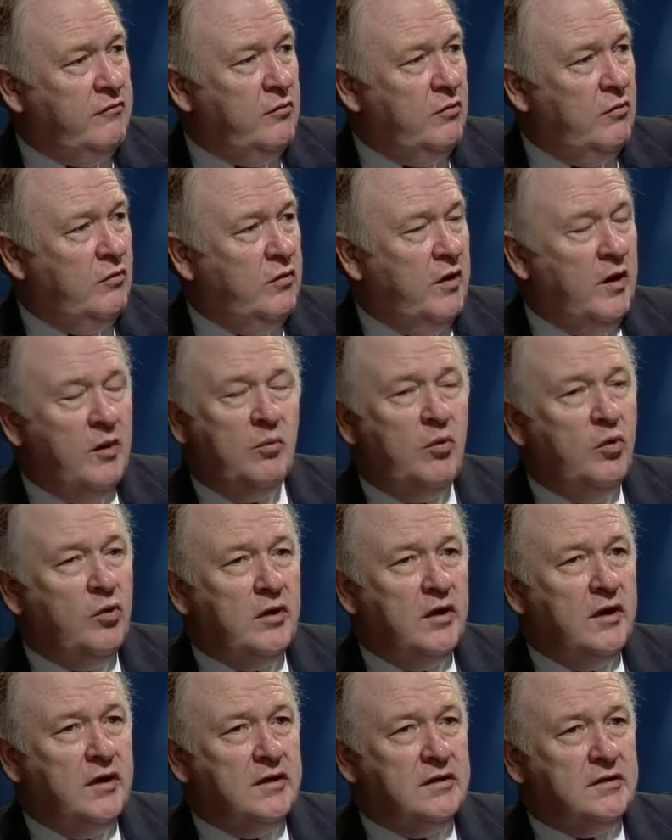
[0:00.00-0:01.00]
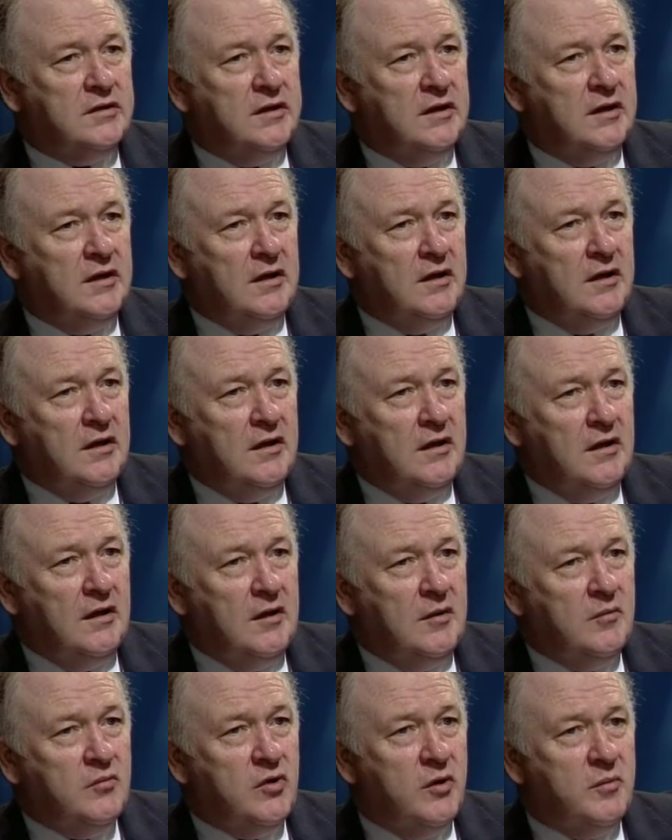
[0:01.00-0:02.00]
Mortley's
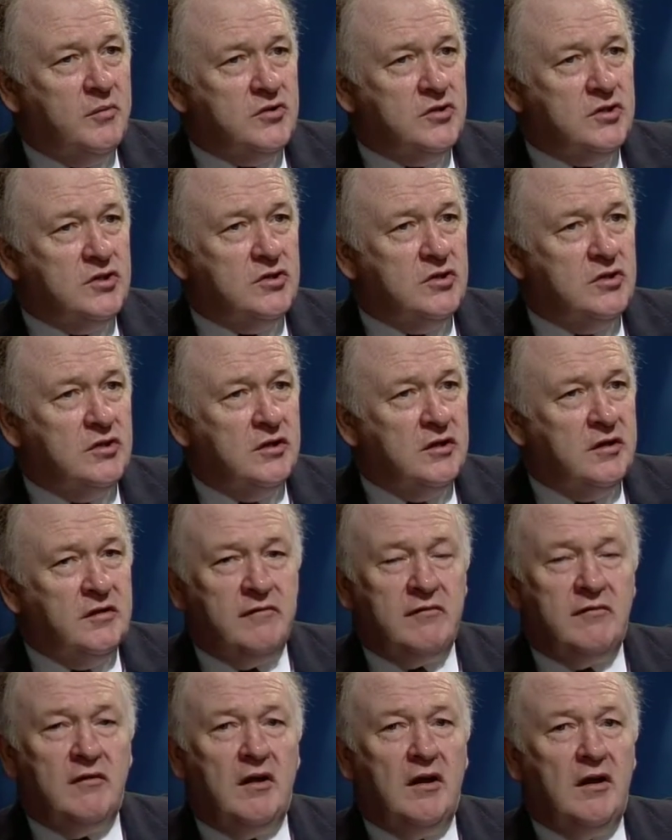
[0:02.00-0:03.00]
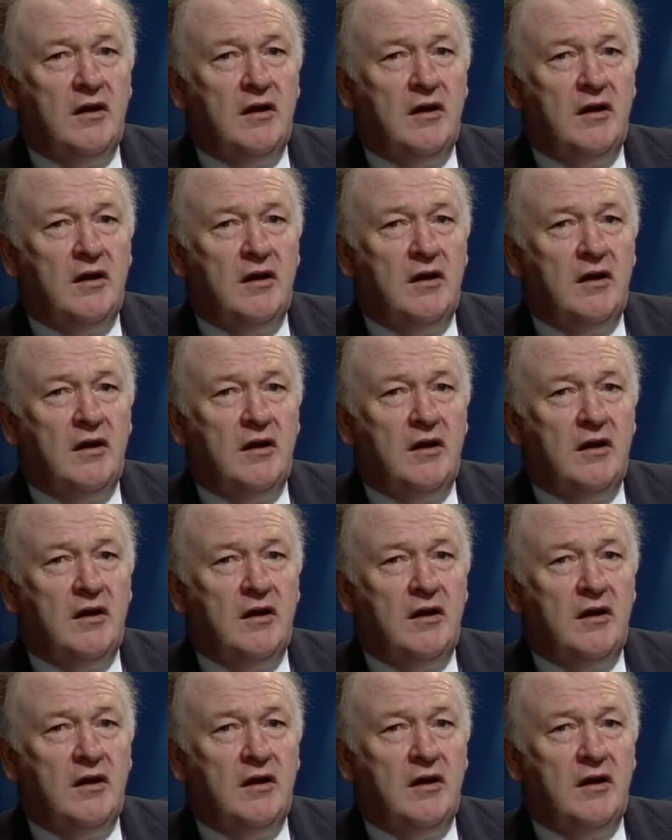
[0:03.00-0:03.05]
proposition that if